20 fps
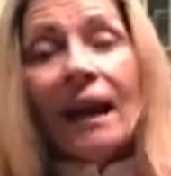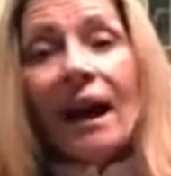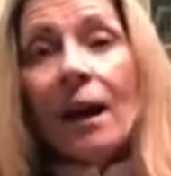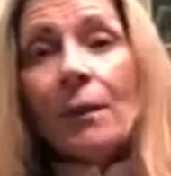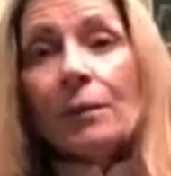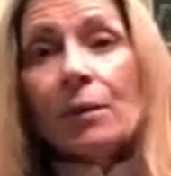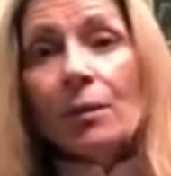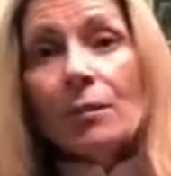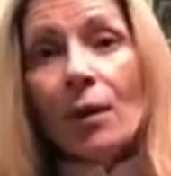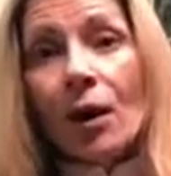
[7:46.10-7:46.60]

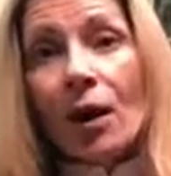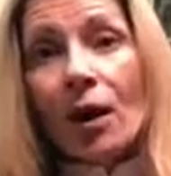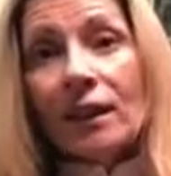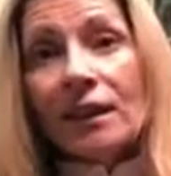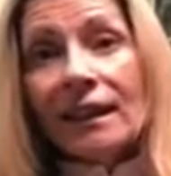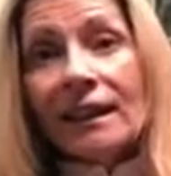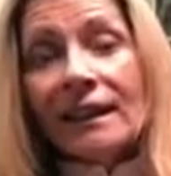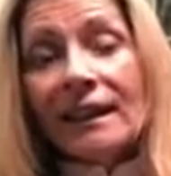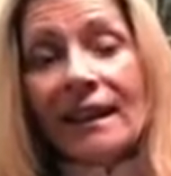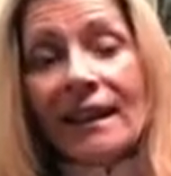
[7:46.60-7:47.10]
upper
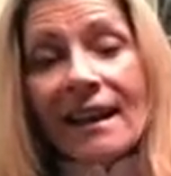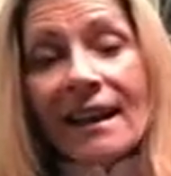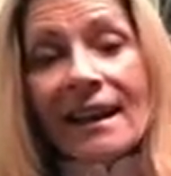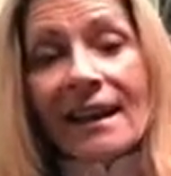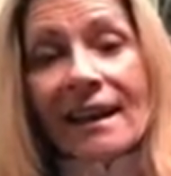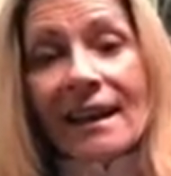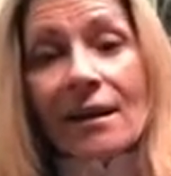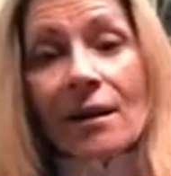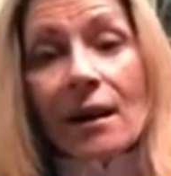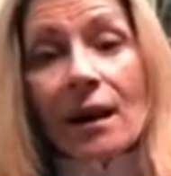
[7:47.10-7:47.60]
body.
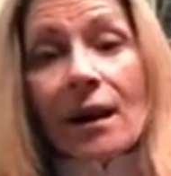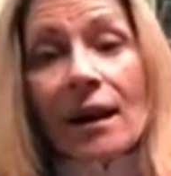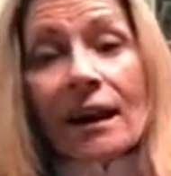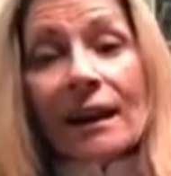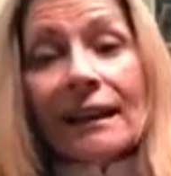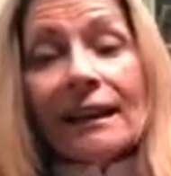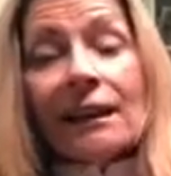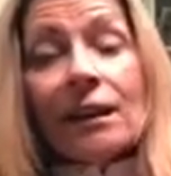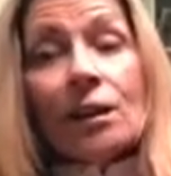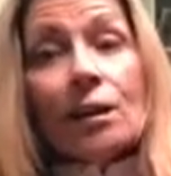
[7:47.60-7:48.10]

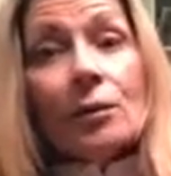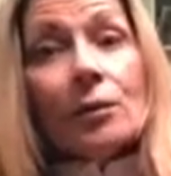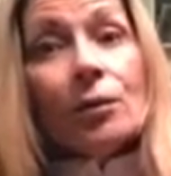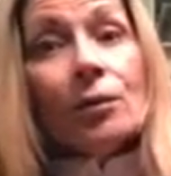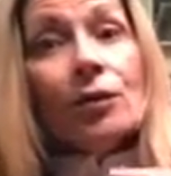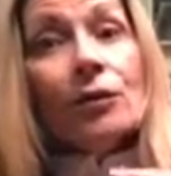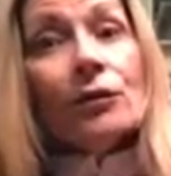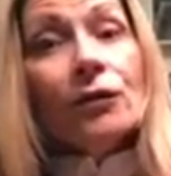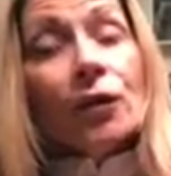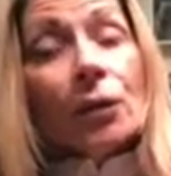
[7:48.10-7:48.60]
It'll
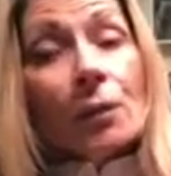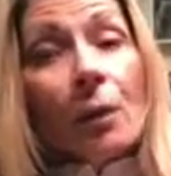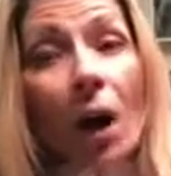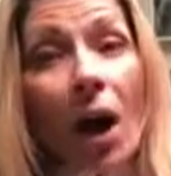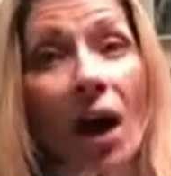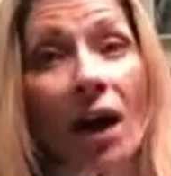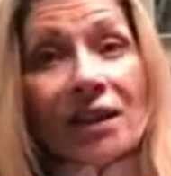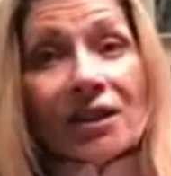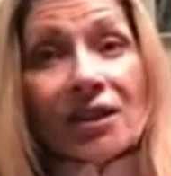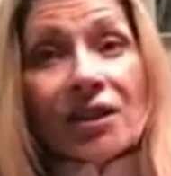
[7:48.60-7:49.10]
improve your
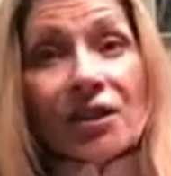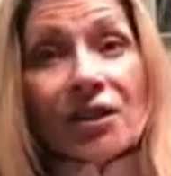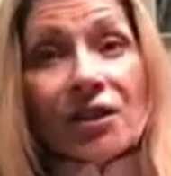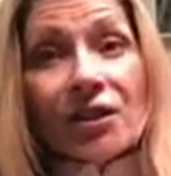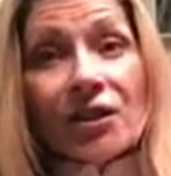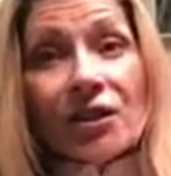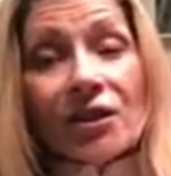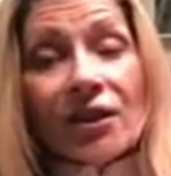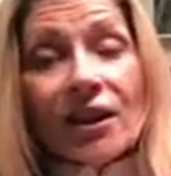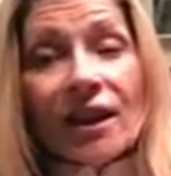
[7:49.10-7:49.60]

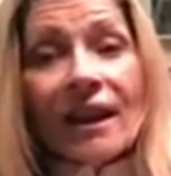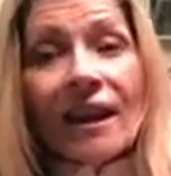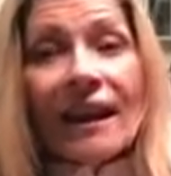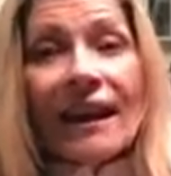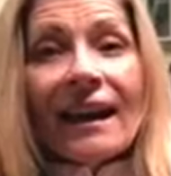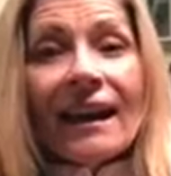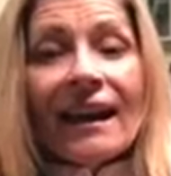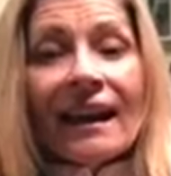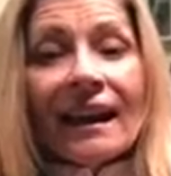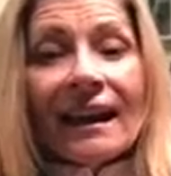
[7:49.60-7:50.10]
posture
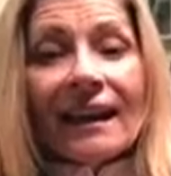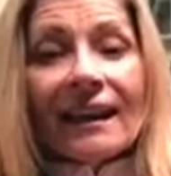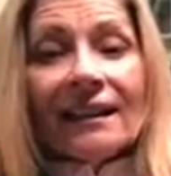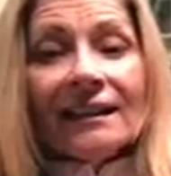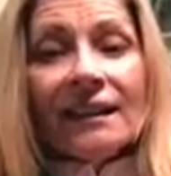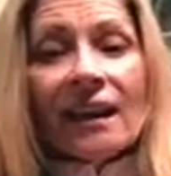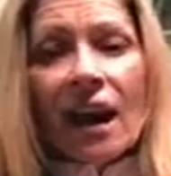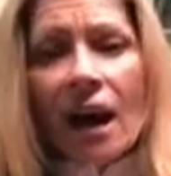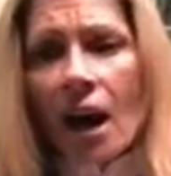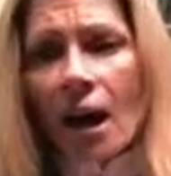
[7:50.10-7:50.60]

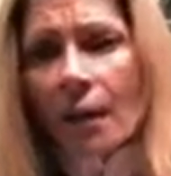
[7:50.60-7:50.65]
and